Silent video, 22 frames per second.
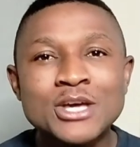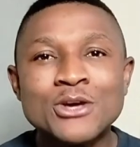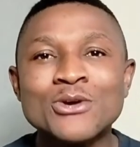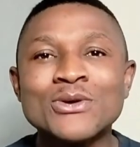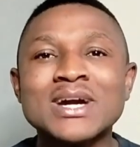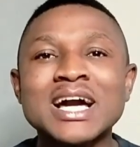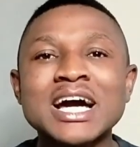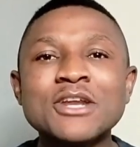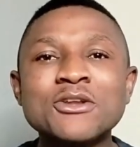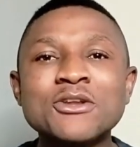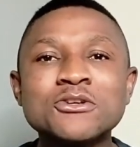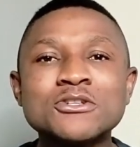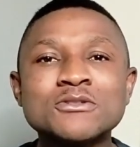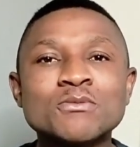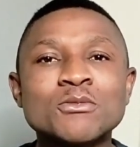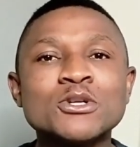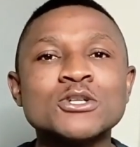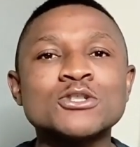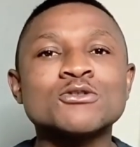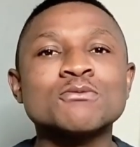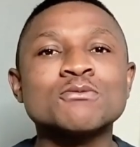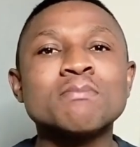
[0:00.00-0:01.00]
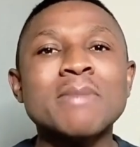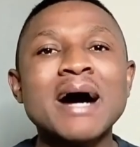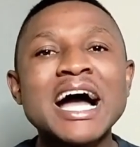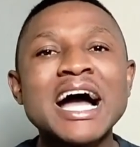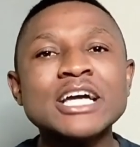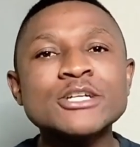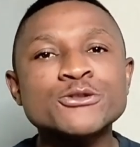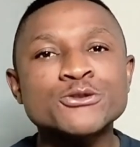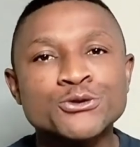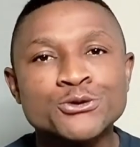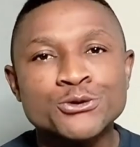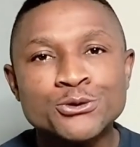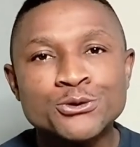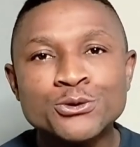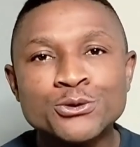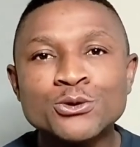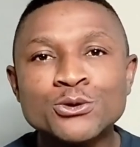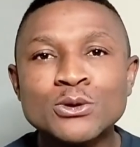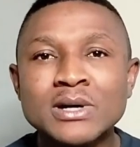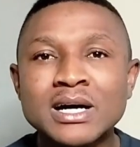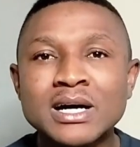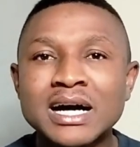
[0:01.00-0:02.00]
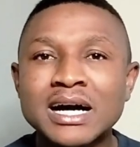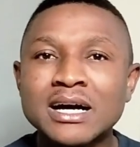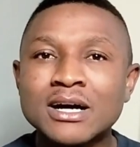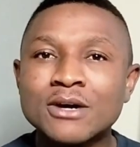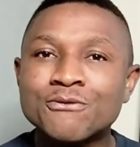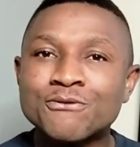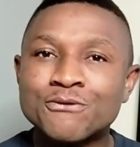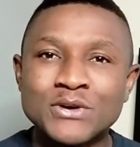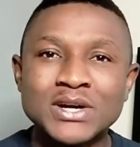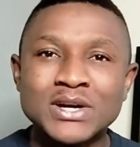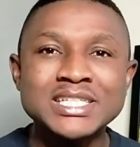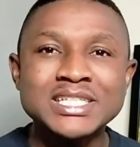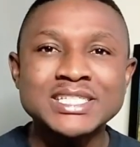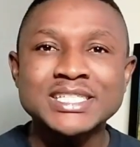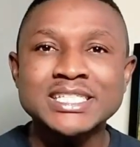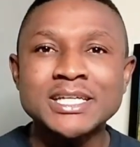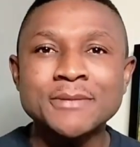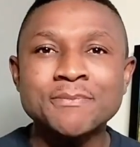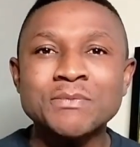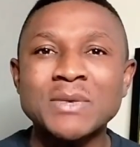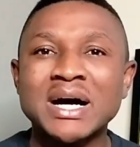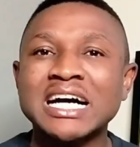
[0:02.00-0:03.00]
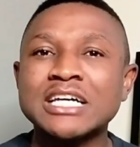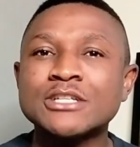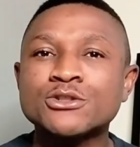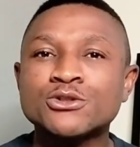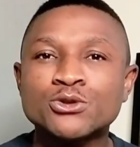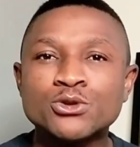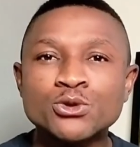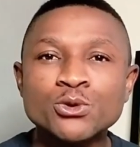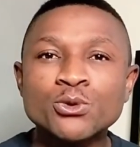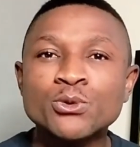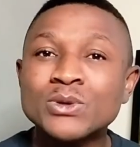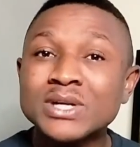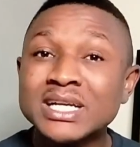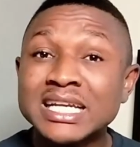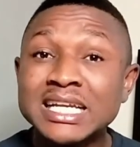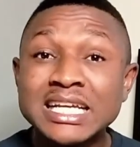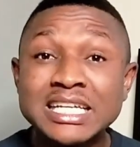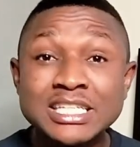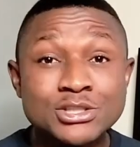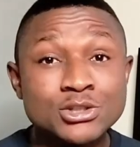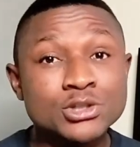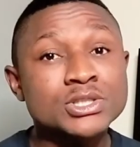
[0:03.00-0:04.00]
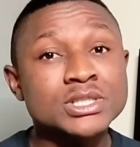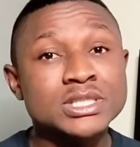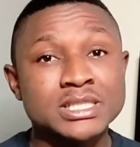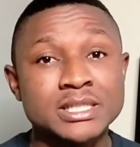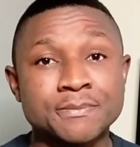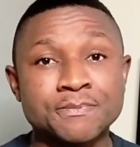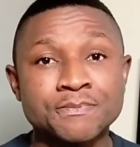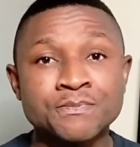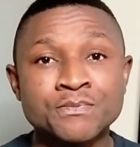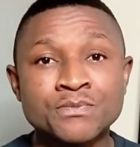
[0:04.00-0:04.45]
You can't use money to buy true friendship and true relationship.